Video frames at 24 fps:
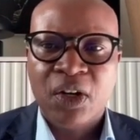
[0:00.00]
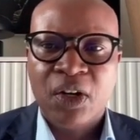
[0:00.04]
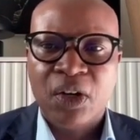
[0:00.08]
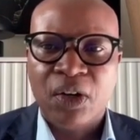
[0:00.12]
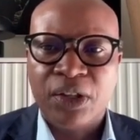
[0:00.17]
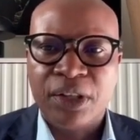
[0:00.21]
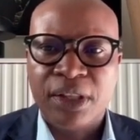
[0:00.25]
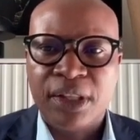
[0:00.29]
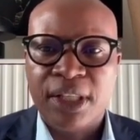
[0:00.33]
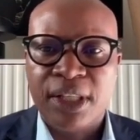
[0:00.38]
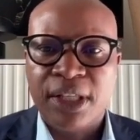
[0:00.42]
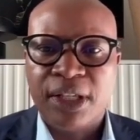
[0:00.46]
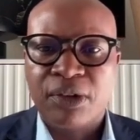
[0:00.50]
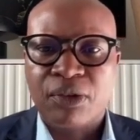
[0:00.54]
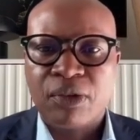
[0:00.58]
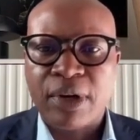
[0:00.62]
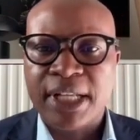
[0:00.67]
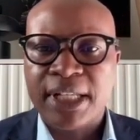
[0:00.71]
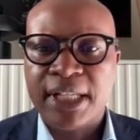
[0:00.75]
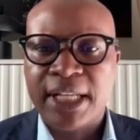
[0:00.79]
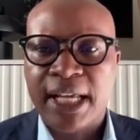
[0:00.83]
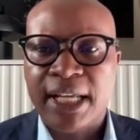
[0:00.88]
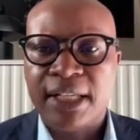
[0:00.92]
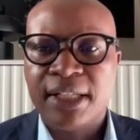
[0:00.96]
On the
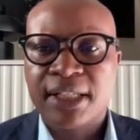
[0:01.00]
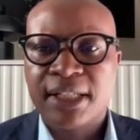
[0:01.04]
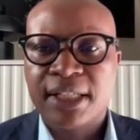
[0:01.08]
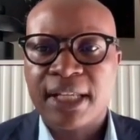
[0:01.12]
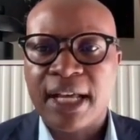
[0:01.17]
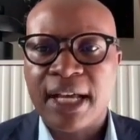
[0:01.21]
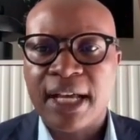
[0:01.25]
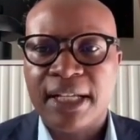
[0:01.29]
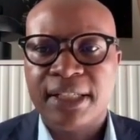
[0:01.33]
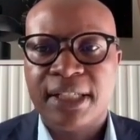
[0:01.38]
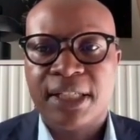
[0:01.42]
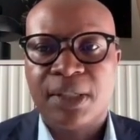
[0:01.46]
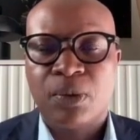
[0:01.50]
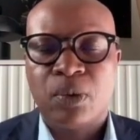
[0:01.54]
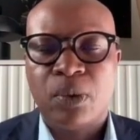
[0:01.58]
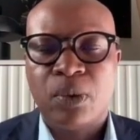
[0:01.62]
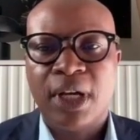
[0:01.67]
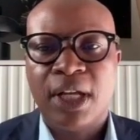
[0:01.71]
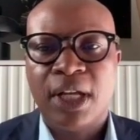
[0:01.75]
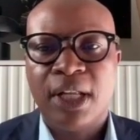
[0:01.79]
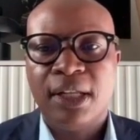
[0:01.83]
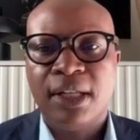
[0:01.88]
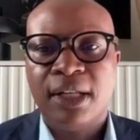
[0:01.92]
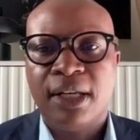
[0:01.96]
right-hand side as
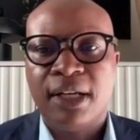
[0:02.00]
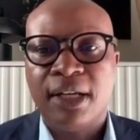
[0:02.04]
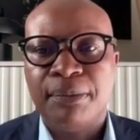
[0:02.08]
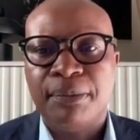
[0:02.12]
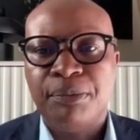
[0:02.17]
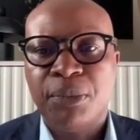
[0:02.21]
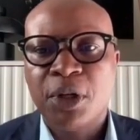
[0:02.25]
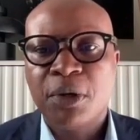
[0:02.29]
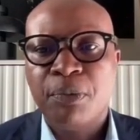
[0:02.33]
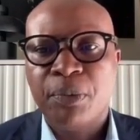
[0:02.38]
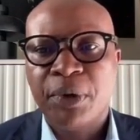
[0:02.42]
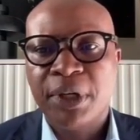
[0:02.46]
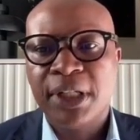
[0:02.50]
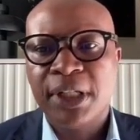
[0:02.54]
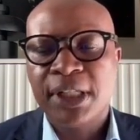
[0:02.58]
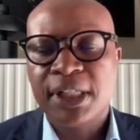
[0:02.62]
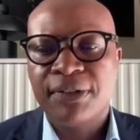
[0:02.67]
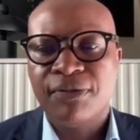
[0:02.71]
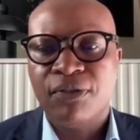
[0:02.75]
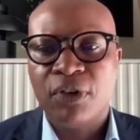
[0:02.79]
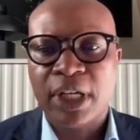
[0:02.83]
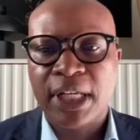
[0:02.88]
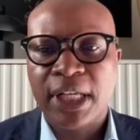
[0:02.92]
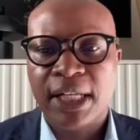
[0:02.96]
well, book
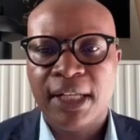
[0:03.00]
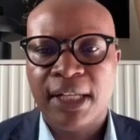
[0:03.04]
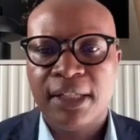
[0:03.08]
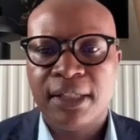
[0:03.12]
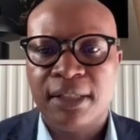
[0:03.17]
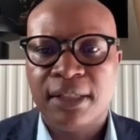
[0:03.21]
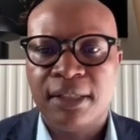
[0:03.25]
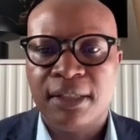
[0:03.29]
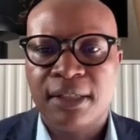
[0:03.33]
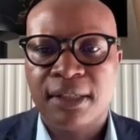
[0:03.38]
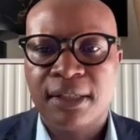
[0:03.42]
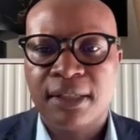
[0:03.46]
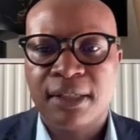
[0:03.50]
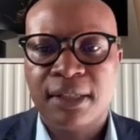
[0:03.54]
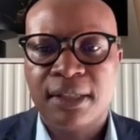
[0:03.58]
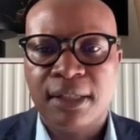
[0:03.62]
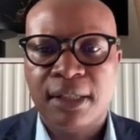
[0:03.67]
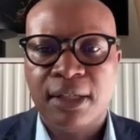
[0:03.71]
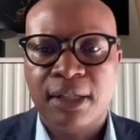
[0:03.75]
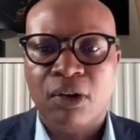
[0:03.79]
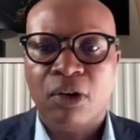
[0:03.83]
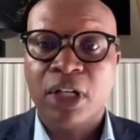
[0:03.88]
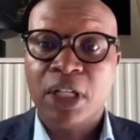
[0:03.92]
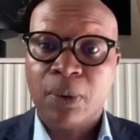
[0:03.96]
builds. Vogile is
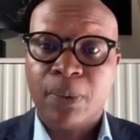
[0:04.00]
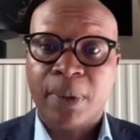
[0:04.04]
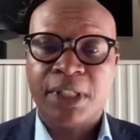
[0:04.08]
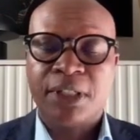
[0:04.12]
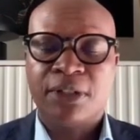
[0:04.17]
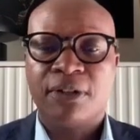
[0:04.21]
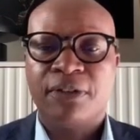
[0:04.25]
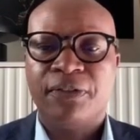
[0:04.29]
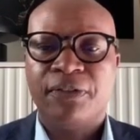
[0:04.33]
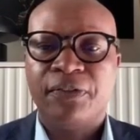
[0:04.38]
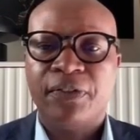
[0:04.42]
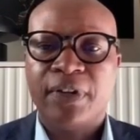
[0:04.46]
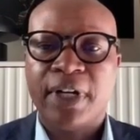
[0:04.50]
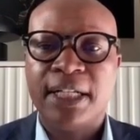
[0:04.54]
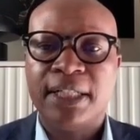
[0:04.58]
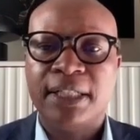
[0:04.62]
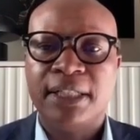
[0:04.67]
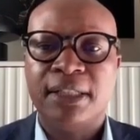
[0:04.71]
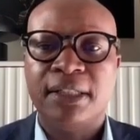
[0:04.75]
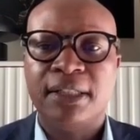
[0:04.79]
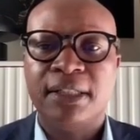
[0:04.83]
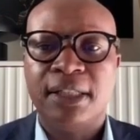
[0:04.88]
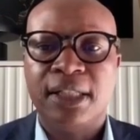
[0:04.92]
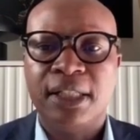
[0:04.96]
the only one so far
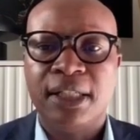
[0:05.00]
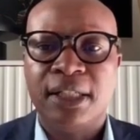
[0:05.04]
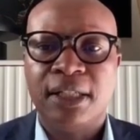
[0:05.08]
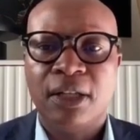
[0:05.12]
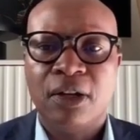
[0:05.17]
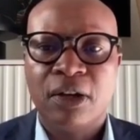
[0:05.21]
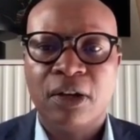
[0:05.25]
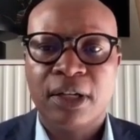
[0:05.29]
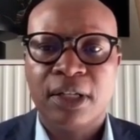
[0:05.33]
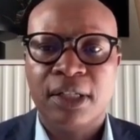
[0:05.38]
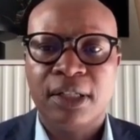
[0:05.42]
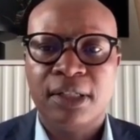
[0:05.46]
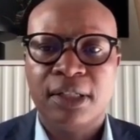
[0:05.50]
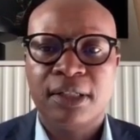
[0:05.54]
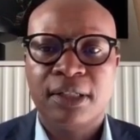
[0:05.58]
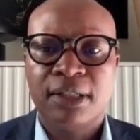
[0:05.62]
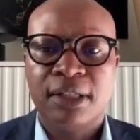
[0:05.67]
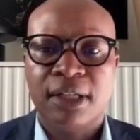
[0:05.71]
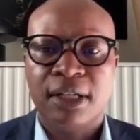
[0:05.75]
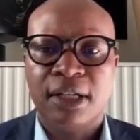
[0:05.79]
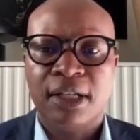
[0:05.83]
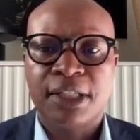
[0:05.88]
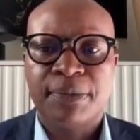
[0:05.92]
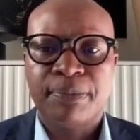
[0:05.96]
in the local
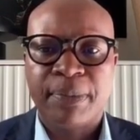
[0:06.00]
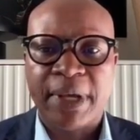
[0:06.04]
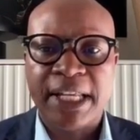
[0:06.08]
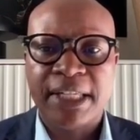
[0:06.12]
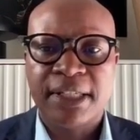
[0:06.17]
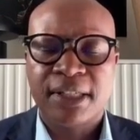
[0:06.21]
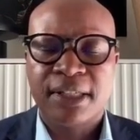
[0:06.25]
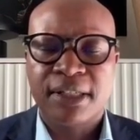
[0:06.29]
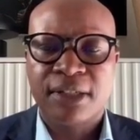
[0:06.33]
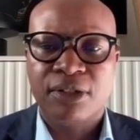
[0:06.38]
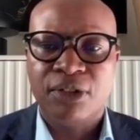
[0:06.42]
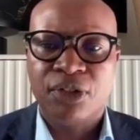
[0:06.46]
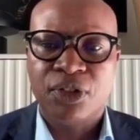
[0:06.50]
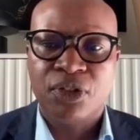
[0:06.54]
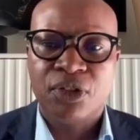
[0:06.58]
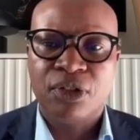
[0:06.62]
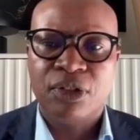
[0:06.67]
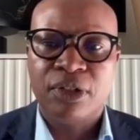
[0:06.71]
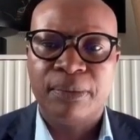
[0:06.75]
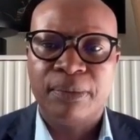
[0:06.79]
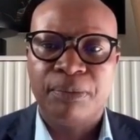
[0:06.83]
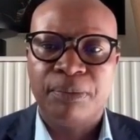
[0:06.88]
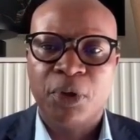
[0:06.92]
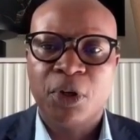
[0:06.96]
space to
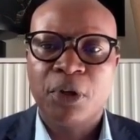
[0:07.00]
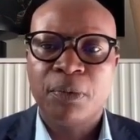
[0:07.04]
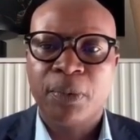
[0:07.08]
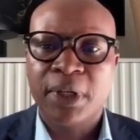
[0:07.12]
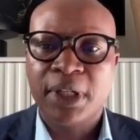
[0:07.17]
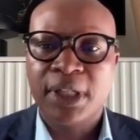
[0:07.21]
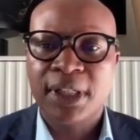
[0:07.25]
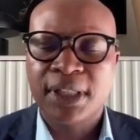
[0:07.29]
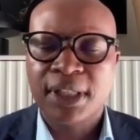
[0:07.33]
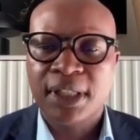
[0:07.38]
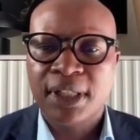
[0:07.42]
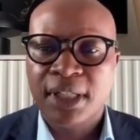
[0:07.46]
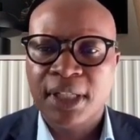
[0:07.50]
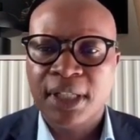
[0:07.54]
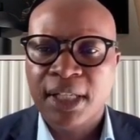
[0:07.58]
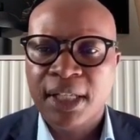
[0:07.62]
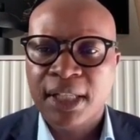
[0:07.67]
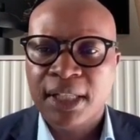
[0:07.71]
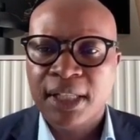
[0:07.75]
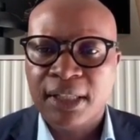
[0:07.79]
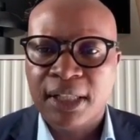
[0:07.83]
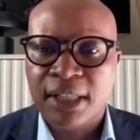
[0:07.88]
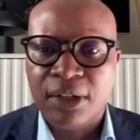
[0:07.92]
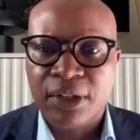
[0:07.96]
do a book build.
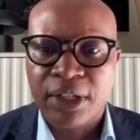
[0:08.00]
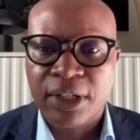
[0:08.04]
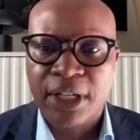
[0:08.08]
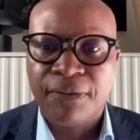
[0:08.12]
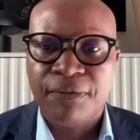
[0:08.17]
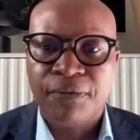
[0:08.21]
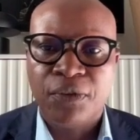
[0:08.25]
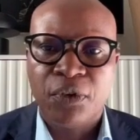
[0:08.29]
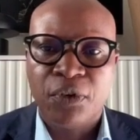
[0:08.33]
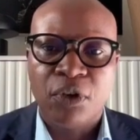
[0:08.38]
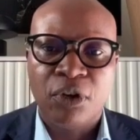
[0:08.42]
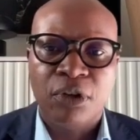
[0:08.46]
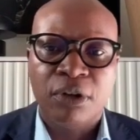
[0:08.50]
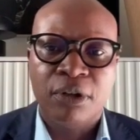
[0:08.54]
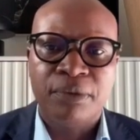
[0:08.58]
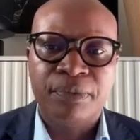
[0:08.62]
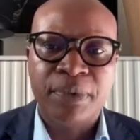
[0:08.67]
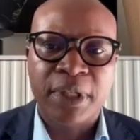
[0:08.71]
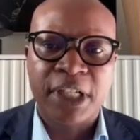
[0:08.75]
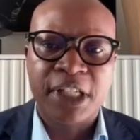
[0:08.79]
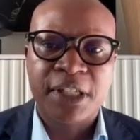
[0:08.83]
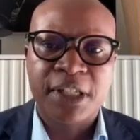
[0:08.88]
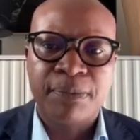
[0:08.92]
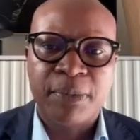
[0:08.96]
They're looking for
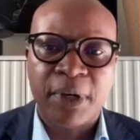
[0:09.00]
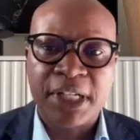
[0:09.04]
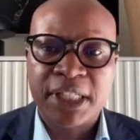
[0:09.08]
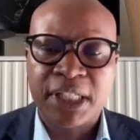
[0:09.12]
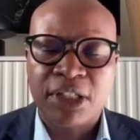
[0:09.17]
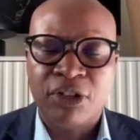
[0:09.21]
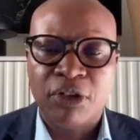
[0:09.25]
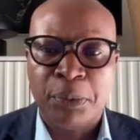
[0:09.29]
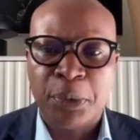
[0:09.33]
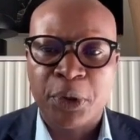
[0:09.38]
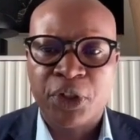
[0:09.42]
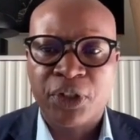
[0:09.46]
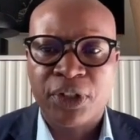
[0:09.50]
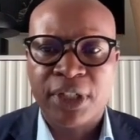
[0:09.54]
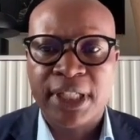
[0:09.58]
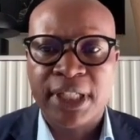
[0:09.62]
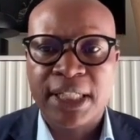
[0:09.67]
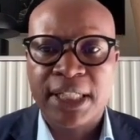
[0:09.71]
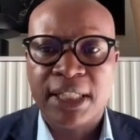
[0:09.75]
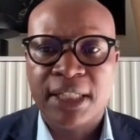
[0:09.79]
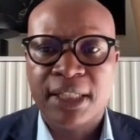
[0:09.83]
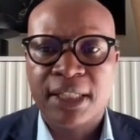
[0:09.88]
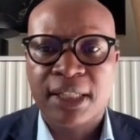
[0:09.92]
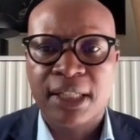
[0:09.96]
expansion
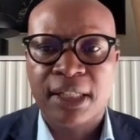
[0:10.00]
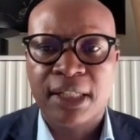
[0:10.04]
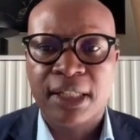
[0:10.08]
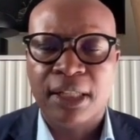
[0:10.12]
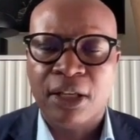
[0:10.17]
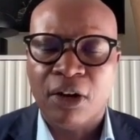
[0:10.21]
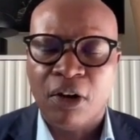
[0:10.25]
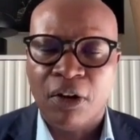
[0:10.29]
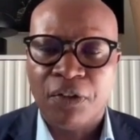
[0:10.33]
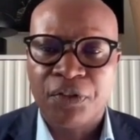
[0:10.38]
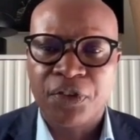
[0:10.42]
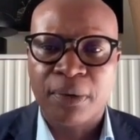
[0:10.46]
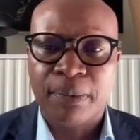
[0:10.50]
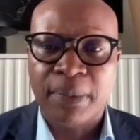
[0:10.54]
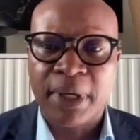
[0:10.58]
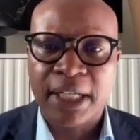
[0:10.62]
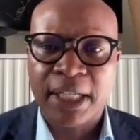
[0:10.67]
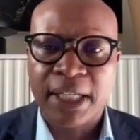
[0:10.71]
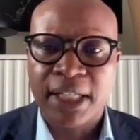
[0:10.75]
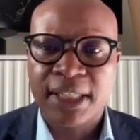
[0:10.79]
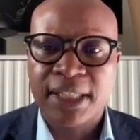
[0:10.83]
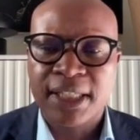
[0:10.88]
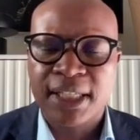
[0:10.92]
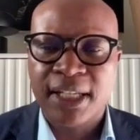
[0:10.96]
opportunities in the offshore
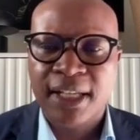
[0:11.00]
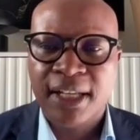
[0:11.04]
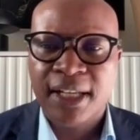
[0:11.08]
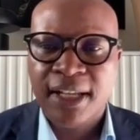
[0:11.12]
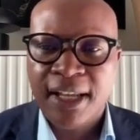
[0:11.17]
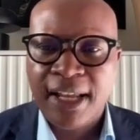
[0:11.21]
markets.